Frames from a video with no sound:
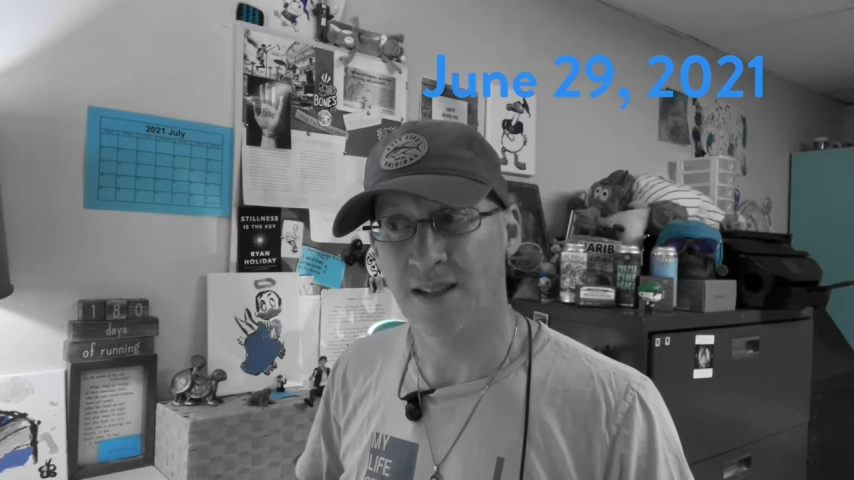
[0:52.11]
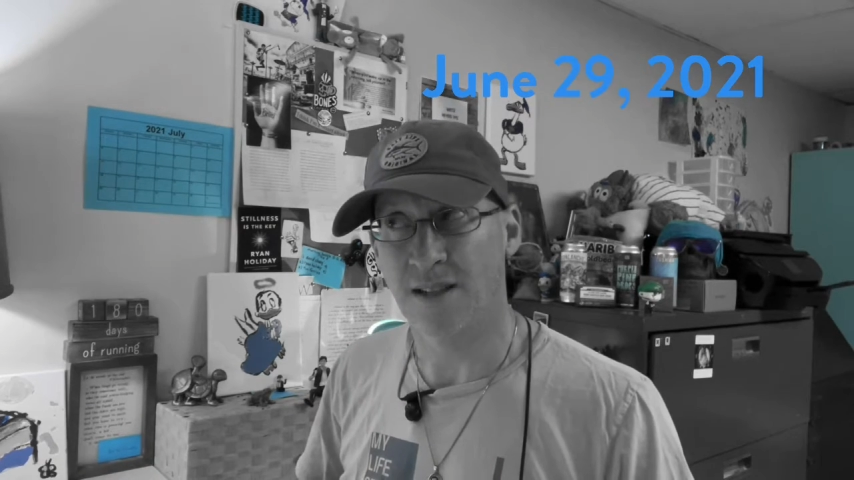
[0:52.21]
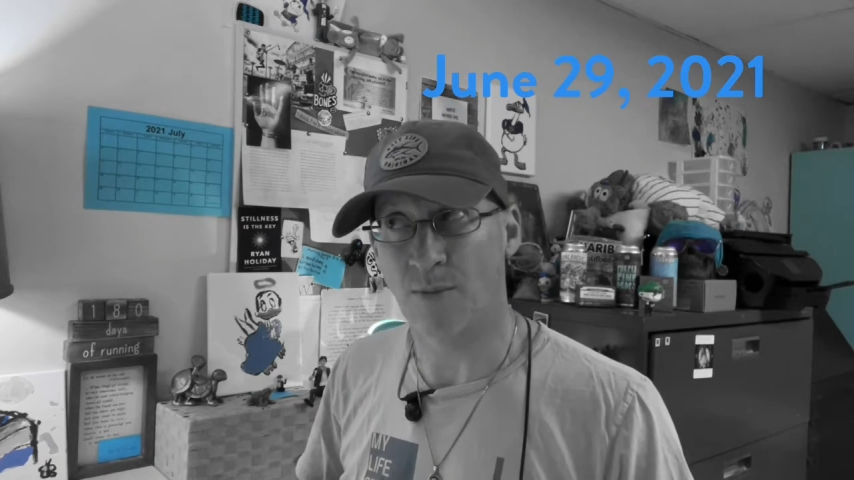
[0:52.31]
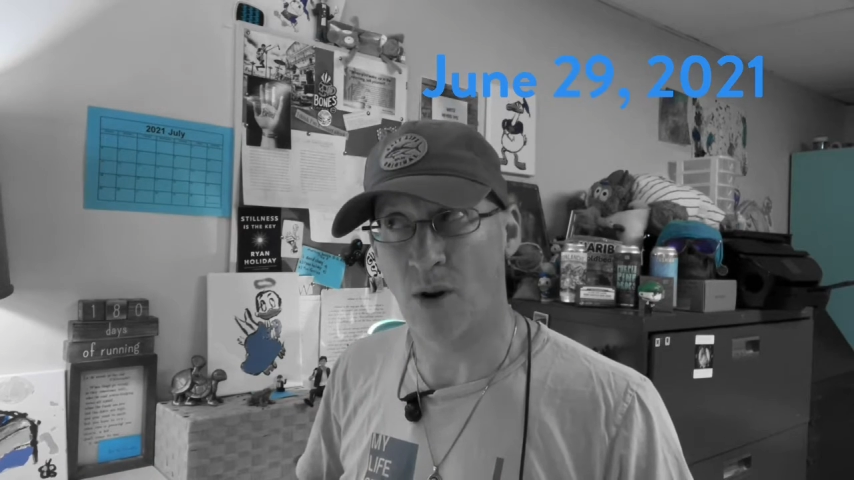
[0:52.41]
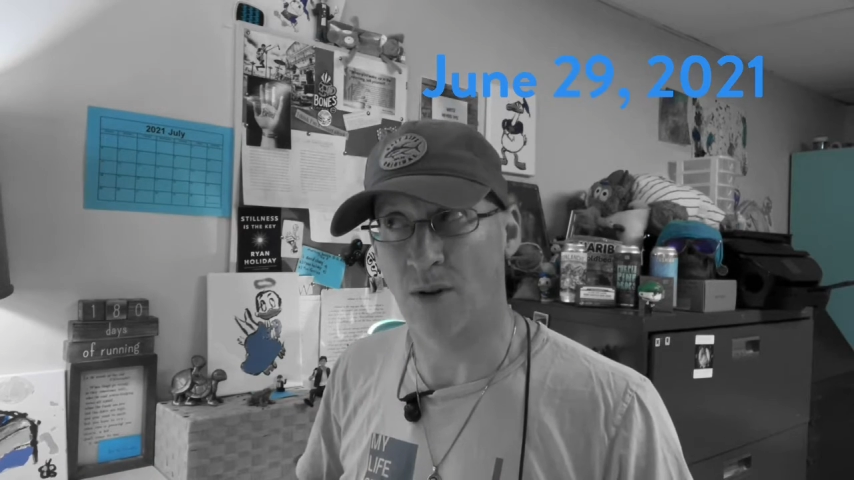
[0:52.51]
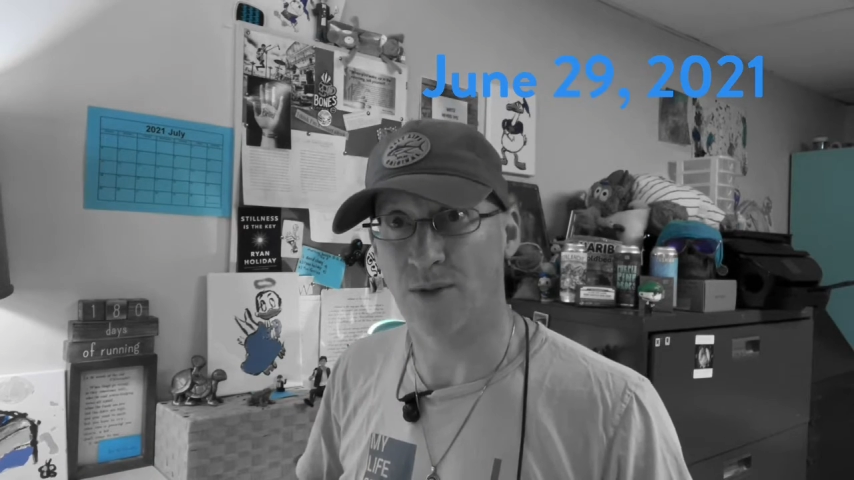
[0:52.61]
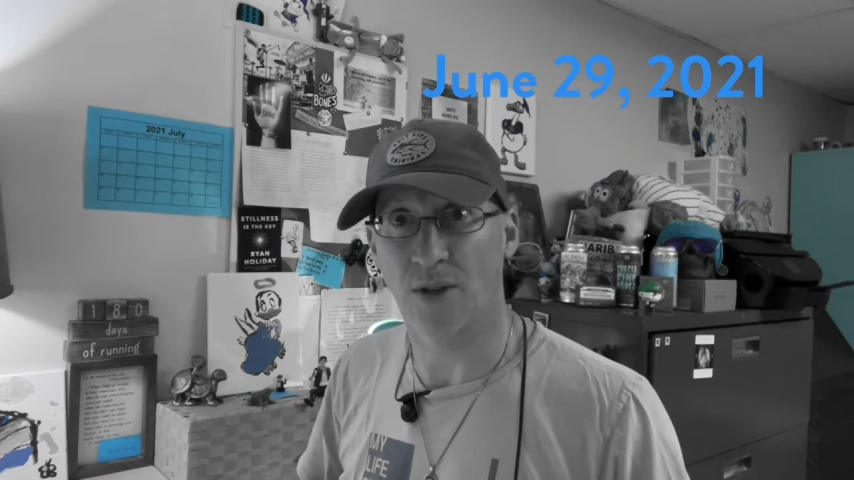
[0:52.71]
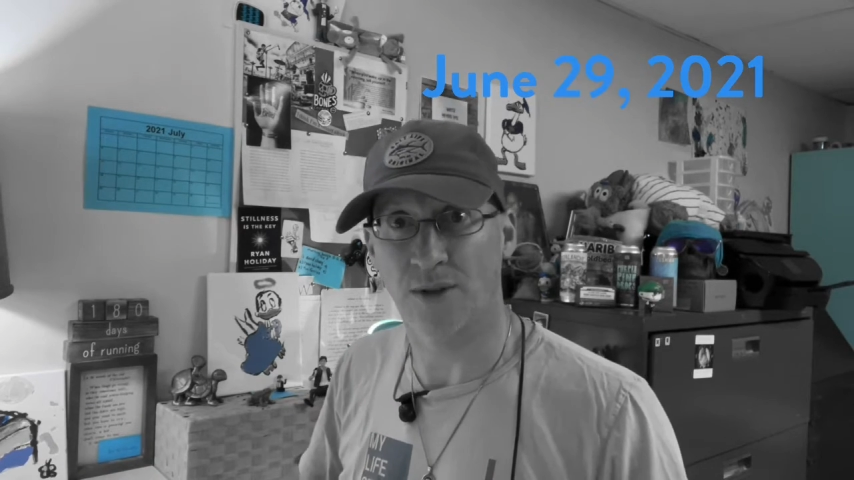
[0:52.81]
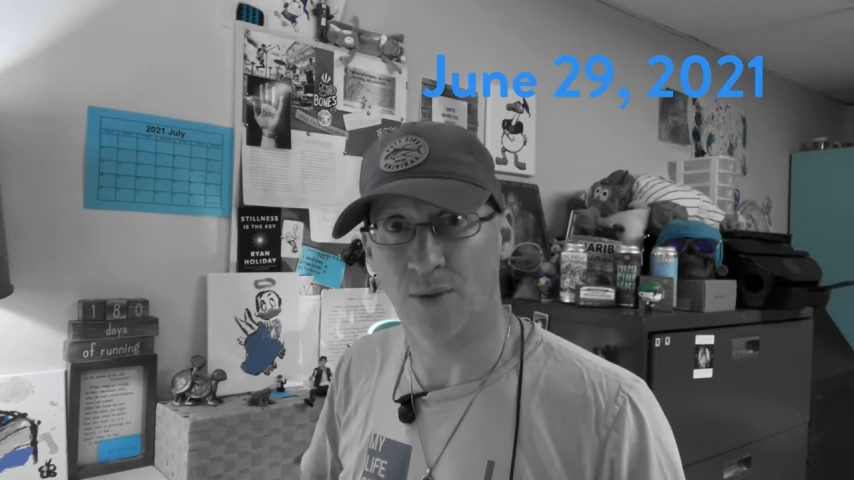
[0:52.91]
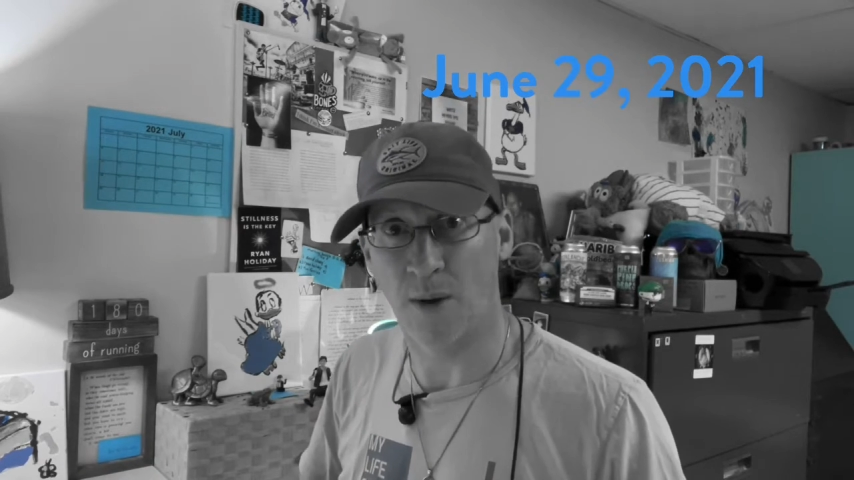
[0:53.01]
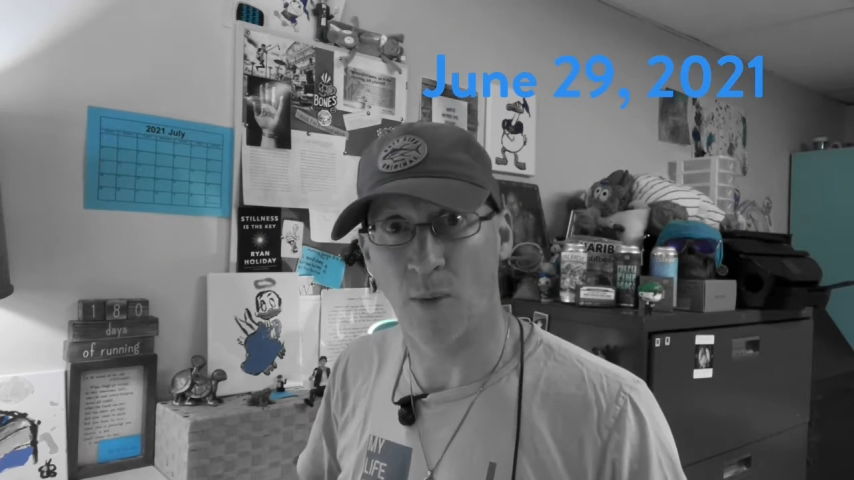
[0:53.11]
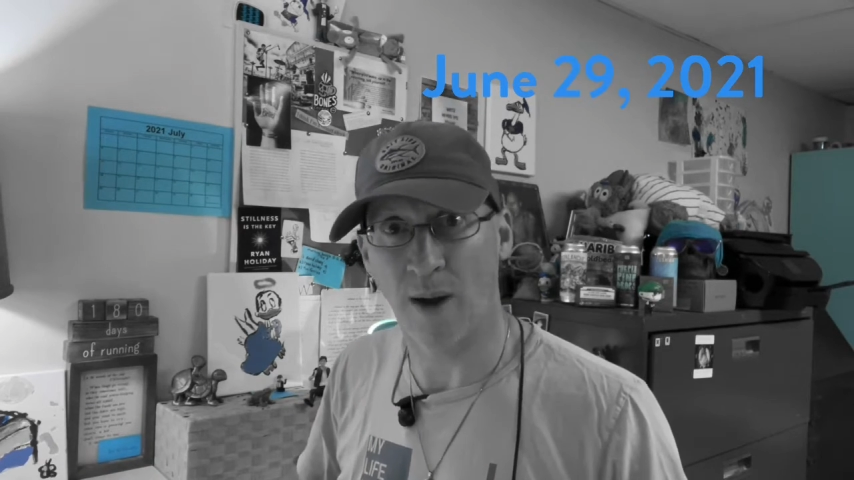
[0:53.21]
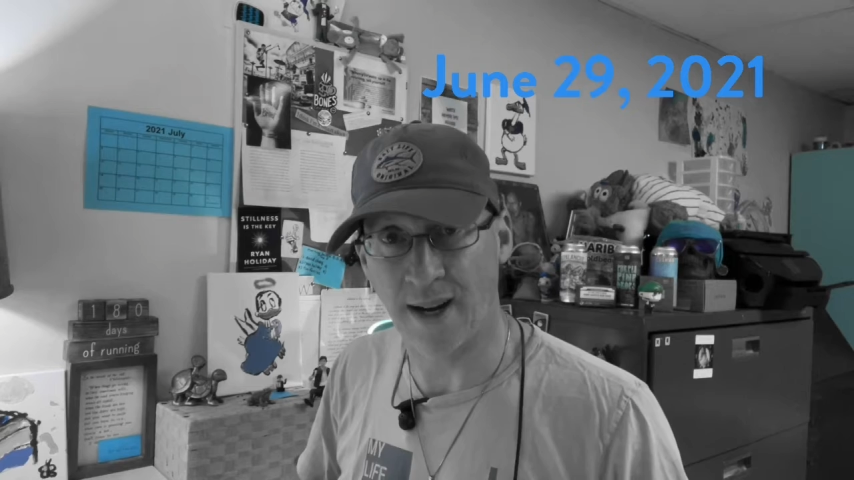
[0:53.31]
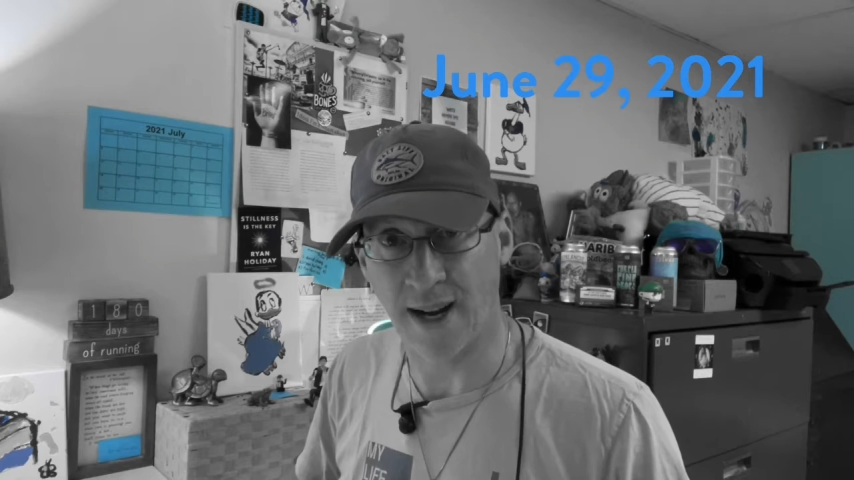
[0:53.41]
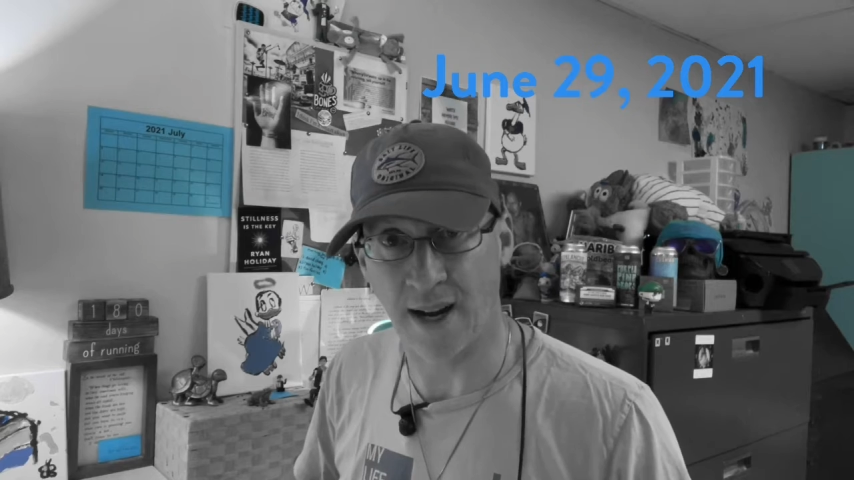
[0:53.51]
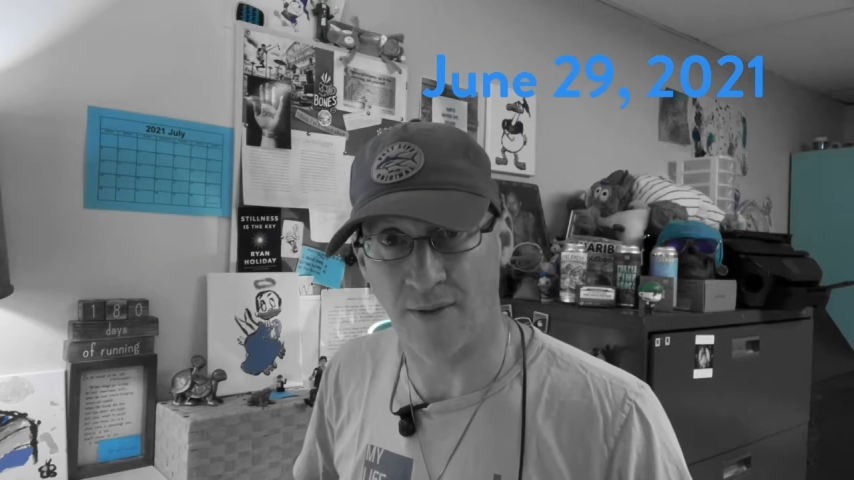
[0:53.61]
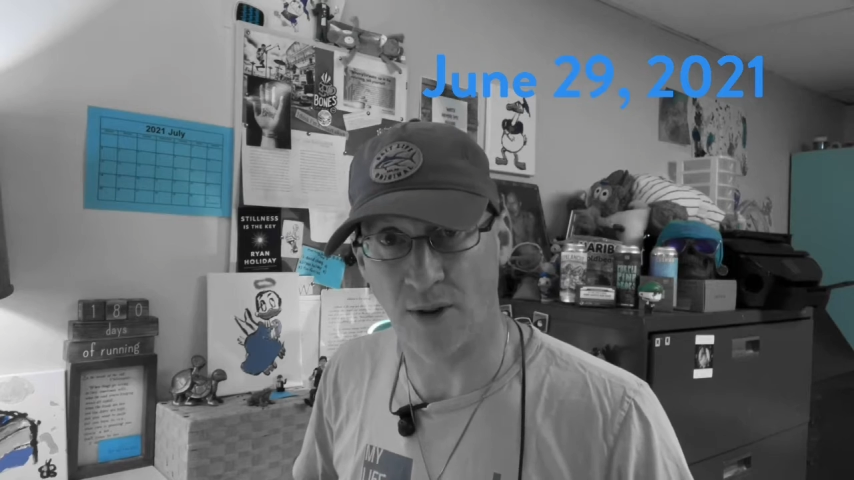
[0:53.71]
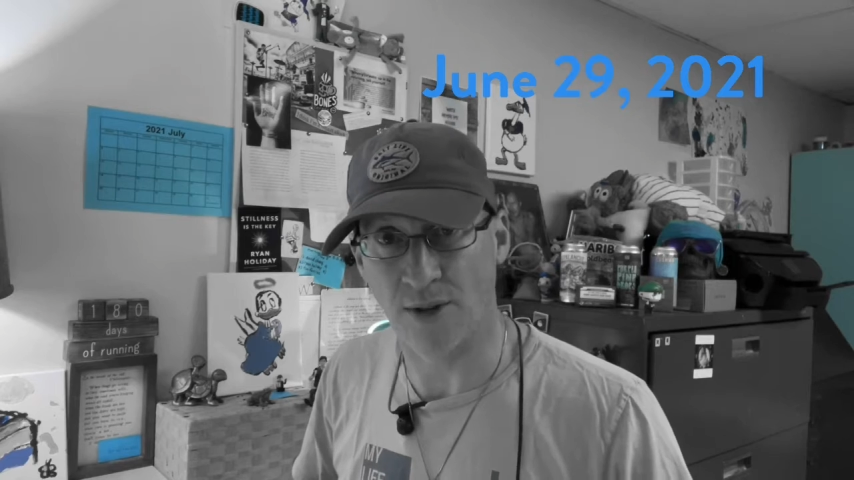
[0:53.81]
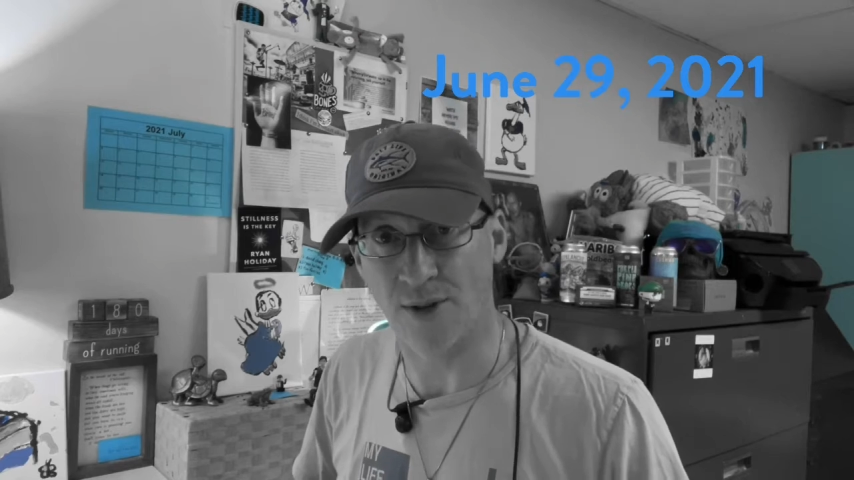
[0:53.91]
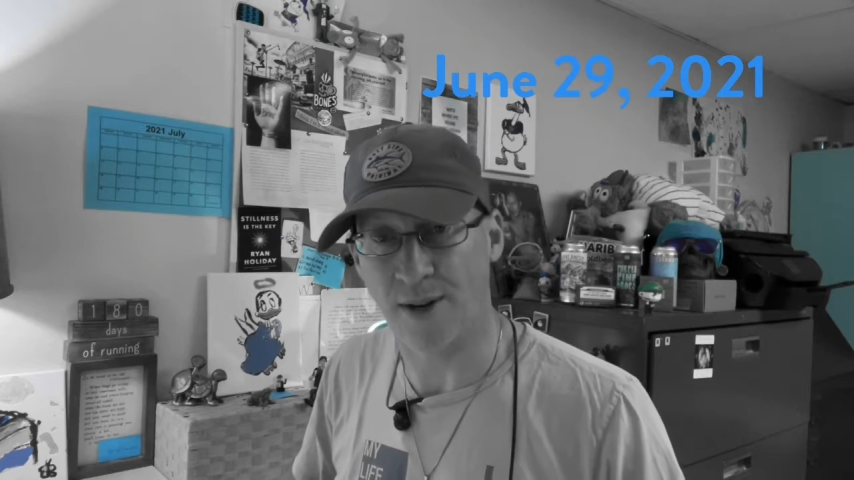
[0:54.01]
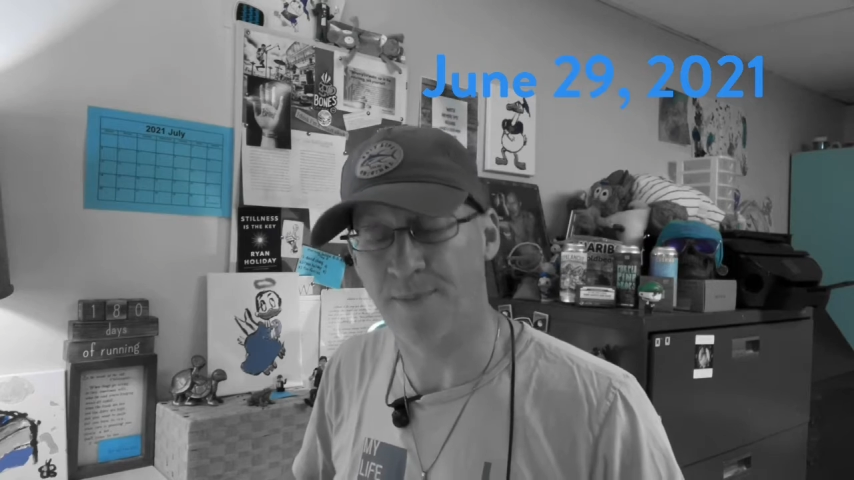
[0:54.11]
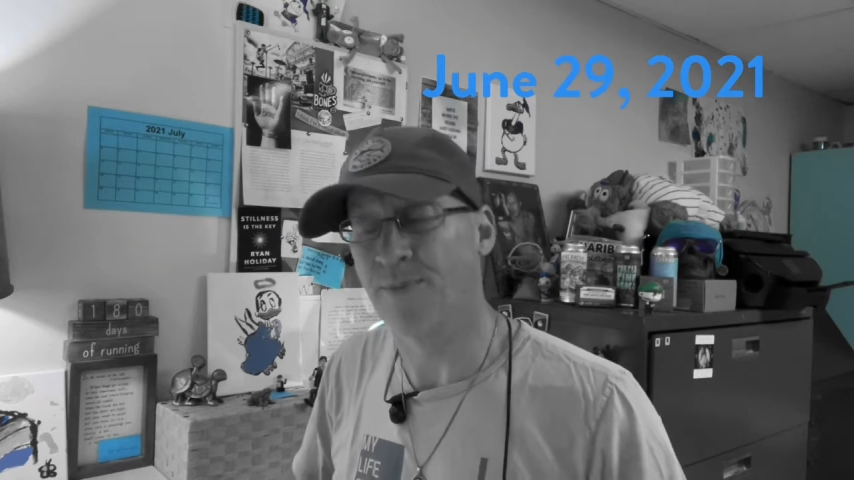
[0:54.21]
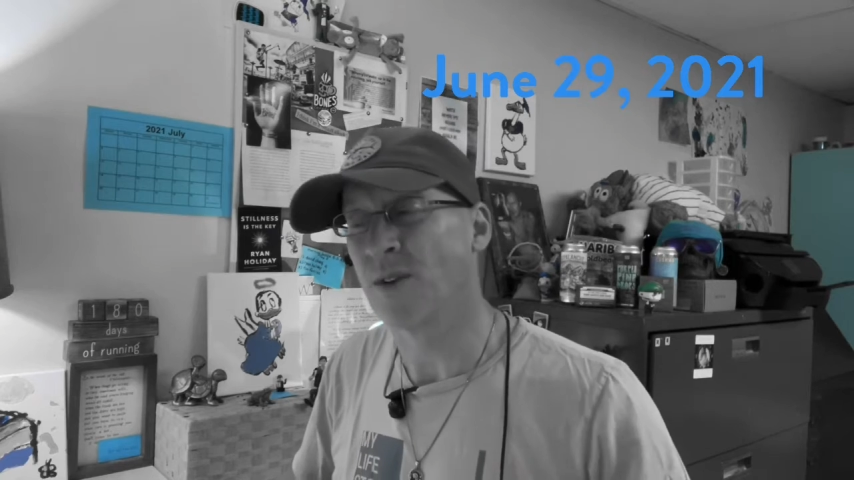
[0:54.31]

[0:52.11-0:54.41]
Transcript: Tomorrow is also my wedding anniversary.